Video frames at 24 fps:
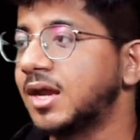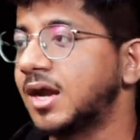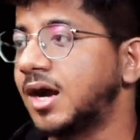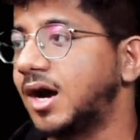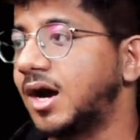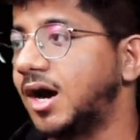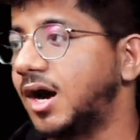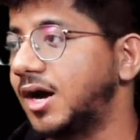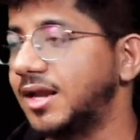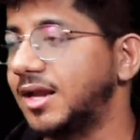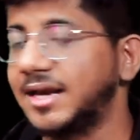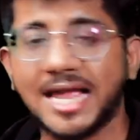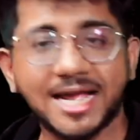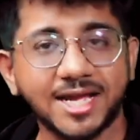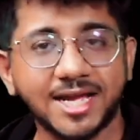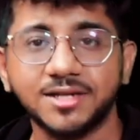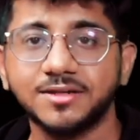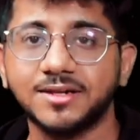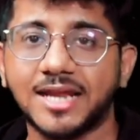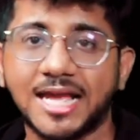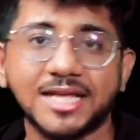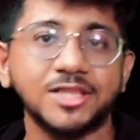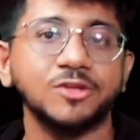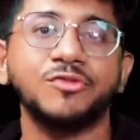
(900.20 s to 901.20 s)

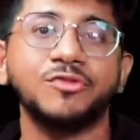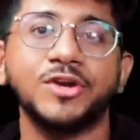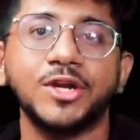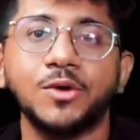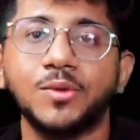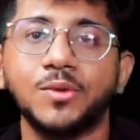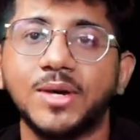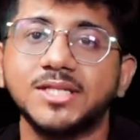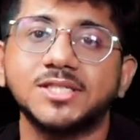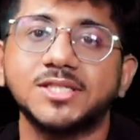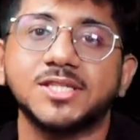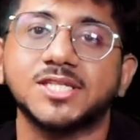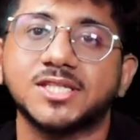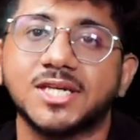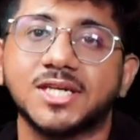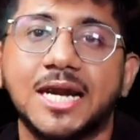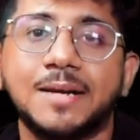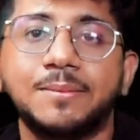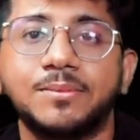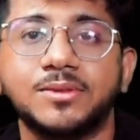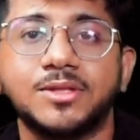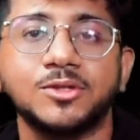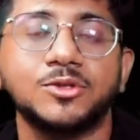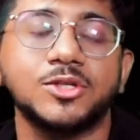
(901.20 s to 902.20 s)
Like the video and
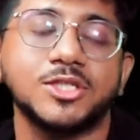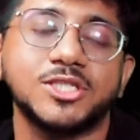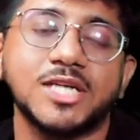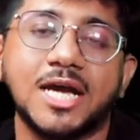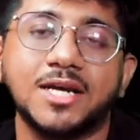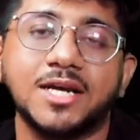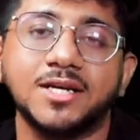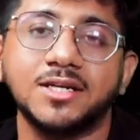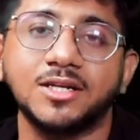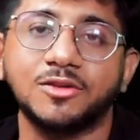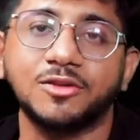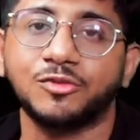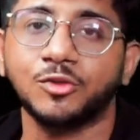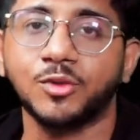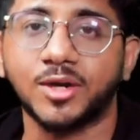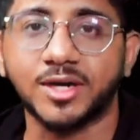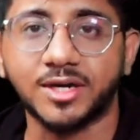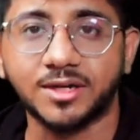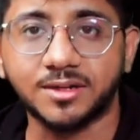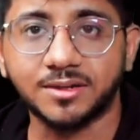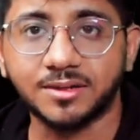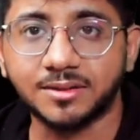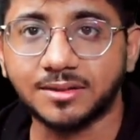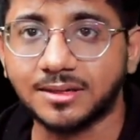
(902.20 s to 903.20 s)
subscribe to the channel if you
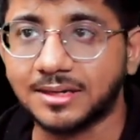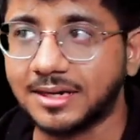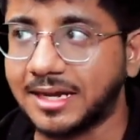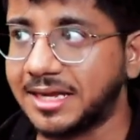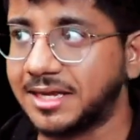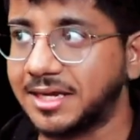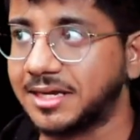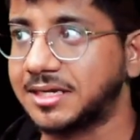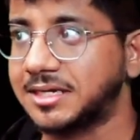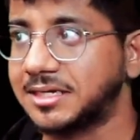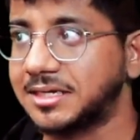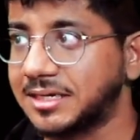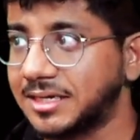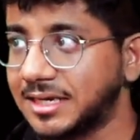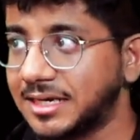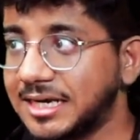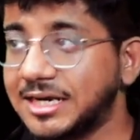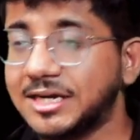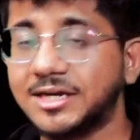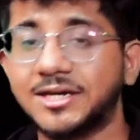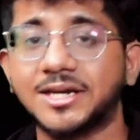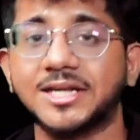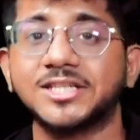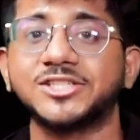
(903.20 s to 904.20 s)
are like
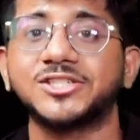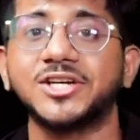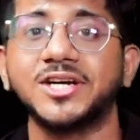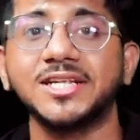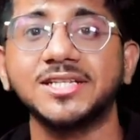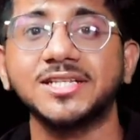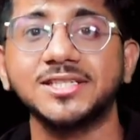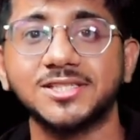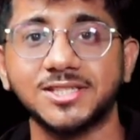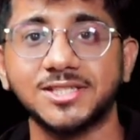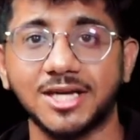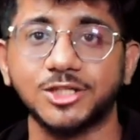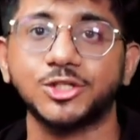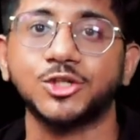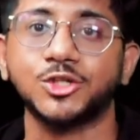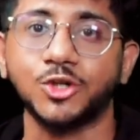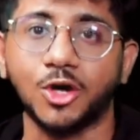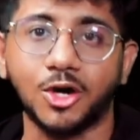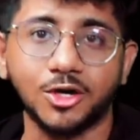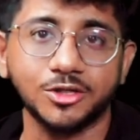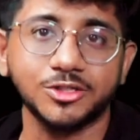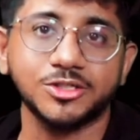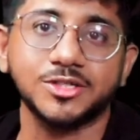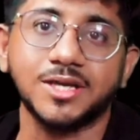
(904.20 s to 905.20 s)
interested in such
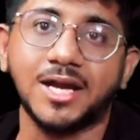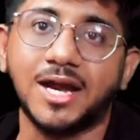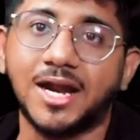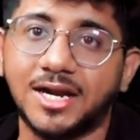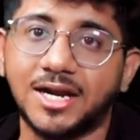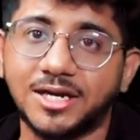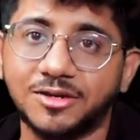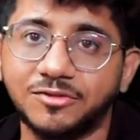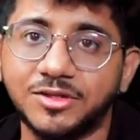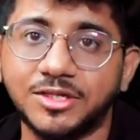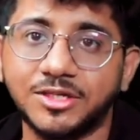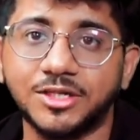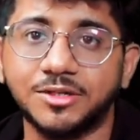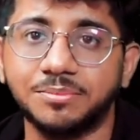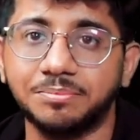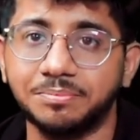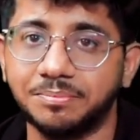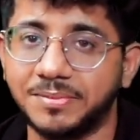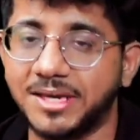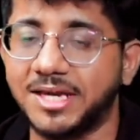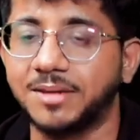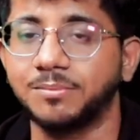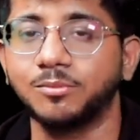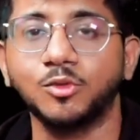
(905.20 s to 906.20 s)
talks, and we'll
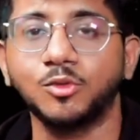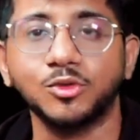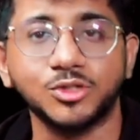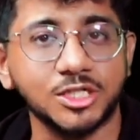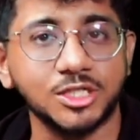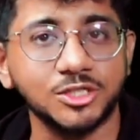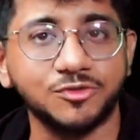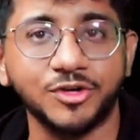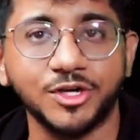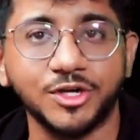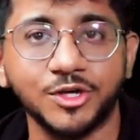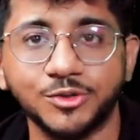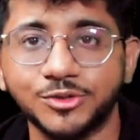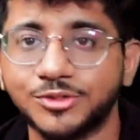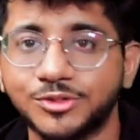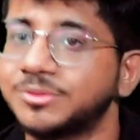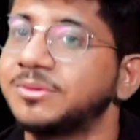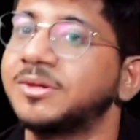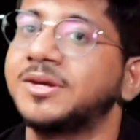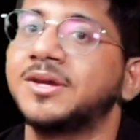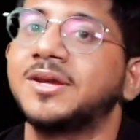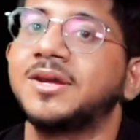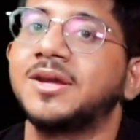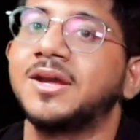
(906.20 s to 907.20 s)
make more such videos.
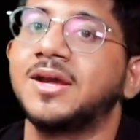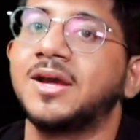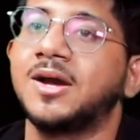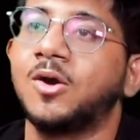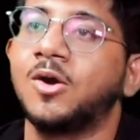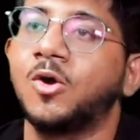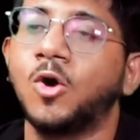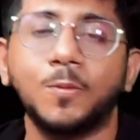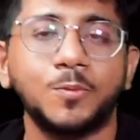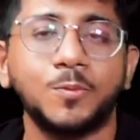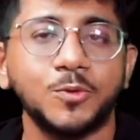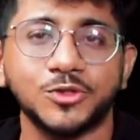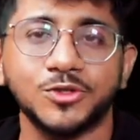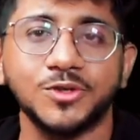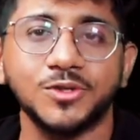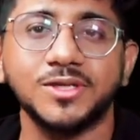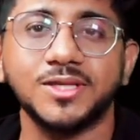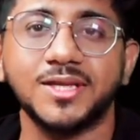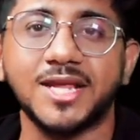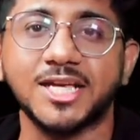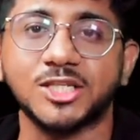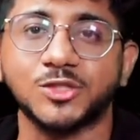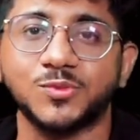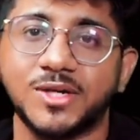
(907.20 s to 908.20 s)
Hope to see you in
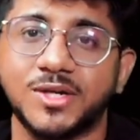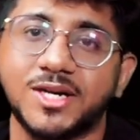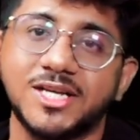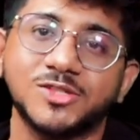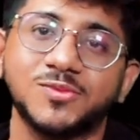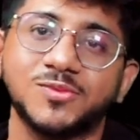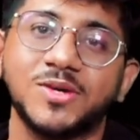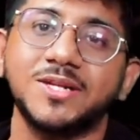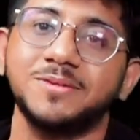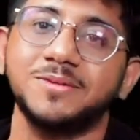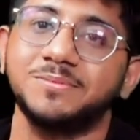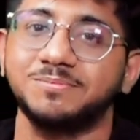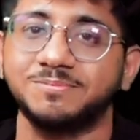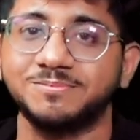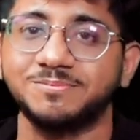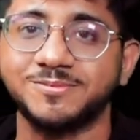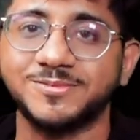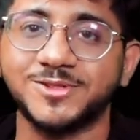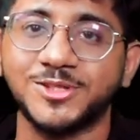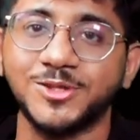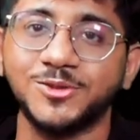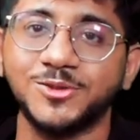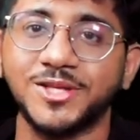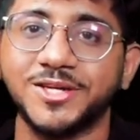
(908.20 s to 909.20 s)
the next one as well.
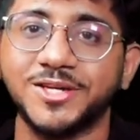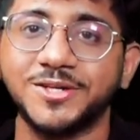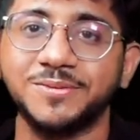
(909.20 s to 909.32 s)
See you there.